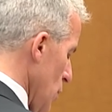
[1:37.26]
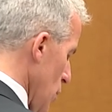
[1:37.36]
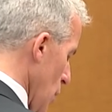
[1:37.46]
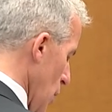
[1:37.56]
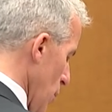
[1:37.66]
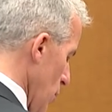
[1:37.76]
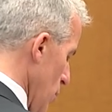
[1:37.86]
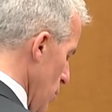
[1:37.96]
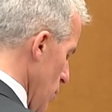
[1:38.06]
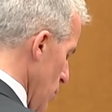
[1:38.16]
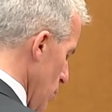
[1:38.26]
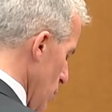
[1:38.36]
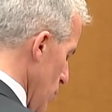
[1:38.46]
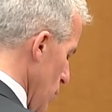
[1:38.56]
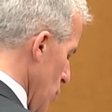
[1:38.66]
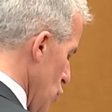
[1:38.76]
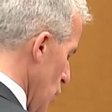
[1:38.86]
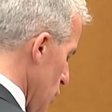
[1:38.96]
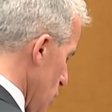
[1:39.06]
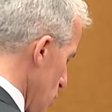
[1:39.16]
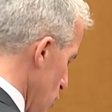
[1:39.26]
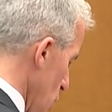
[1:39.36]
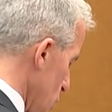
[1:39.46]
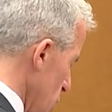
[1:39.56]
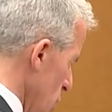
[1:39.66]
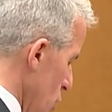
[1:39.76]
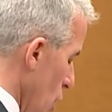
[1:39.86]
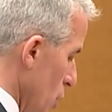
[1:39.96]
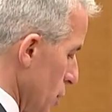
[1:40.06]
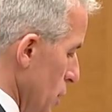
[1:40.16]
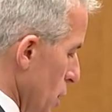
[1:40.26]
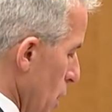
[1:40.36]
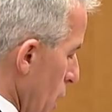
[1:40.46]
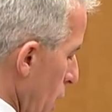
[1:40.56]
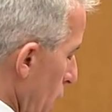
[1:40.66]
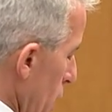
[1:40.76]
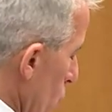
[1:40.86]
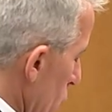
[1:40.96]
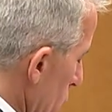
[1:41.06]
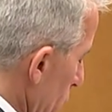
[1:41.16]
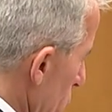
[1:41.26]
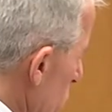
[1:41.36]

um, just, just an adult, and we'd like